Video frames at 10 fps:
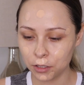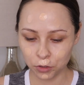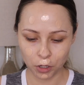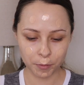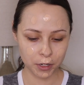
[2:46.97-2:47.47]

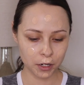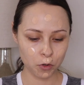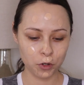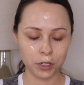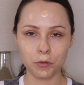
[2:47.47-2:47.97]
So now I'm
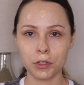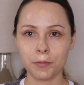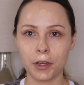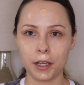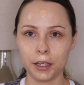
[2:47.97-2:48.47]
gonna go in
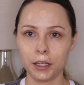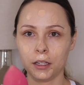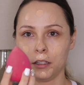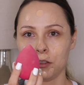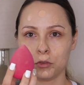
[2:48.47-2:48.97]
with
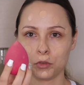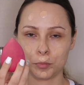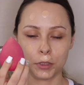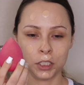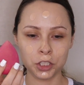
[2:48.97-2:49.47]
my little
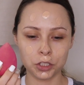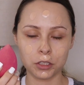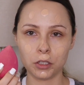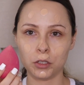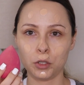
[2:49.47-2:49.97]

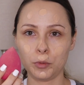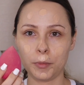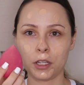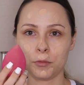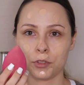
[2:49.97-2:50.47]
sponge, the
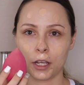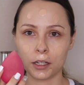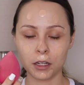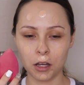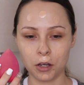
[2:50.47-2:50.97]
Makeup
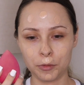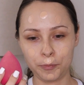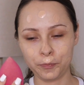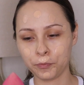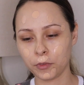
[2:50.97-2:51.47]
Shack
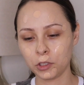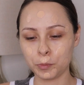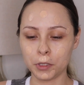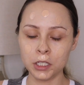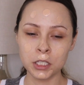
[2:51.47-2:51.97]

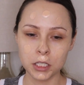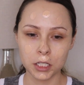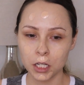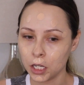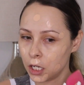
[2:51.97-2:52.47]

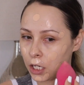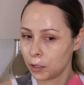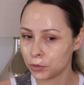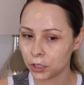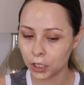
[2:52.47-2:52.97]
sponge,
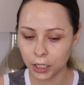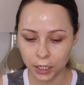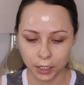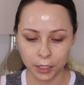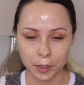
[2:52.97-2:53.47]
and I'm just
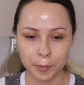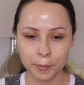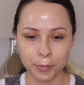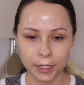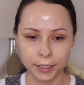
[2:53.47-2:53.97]
gonna
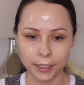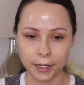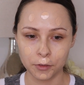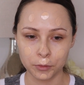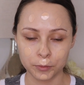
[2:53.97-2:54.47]
blend
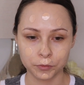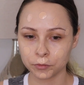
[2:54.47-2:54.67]
it out.